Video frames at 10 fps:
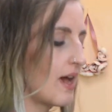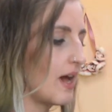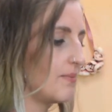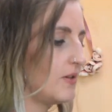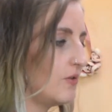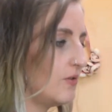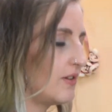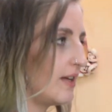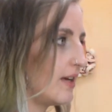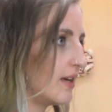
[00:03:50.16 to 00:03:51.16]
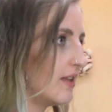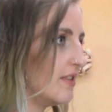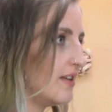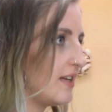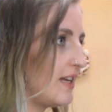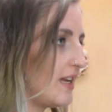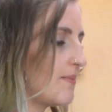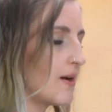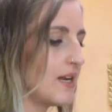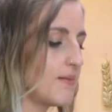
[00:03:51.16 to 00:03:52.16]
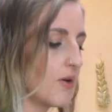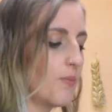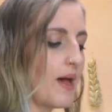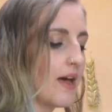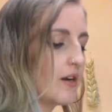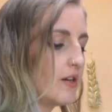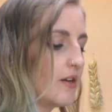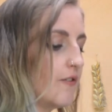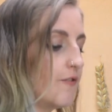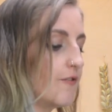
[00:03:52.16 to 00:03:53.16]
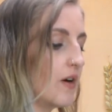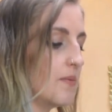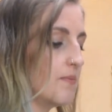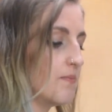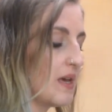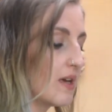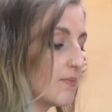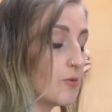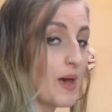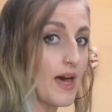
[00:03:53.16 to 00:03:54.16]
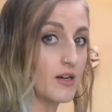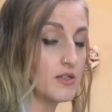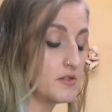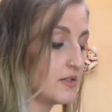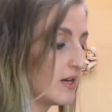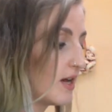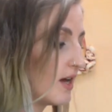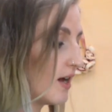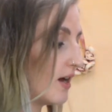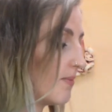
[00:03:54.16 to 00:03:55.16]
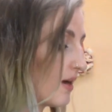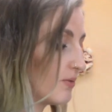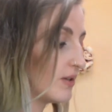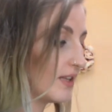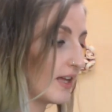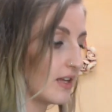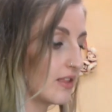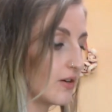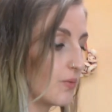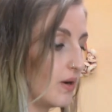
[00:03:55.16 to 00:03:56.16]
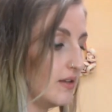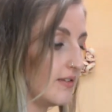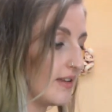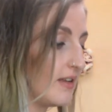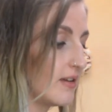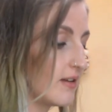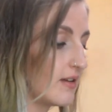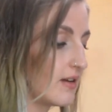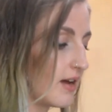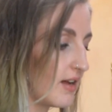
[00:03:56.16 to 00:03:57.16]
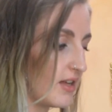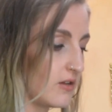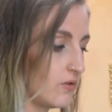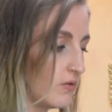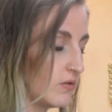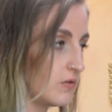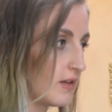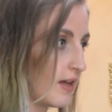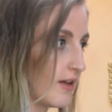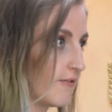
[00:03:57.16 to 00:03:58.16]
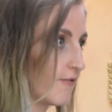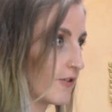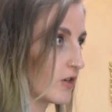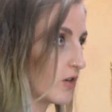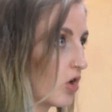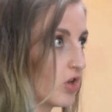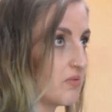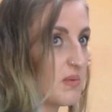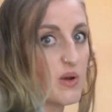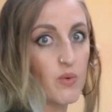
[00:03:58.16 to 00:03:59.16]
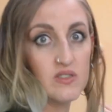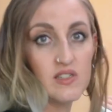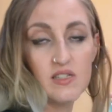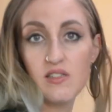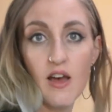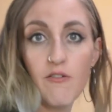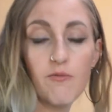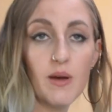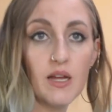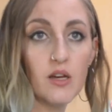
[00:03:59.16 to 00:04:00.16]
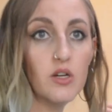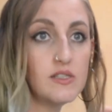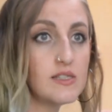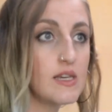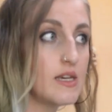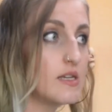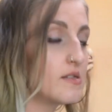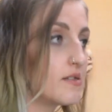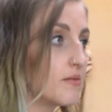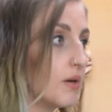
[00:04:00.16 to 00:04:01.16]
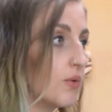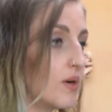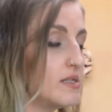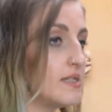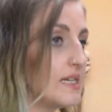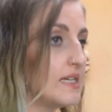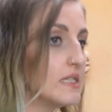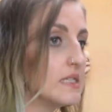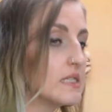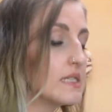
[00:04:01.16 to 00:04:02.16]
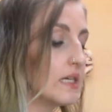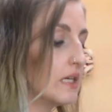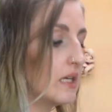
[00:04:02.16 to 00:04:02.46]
I'm using the Eeny Miny Mo pattern from Peekaboo Patterns. I really like their onesie. I use it for all my onesie stuff. My hoodsies, my onesies,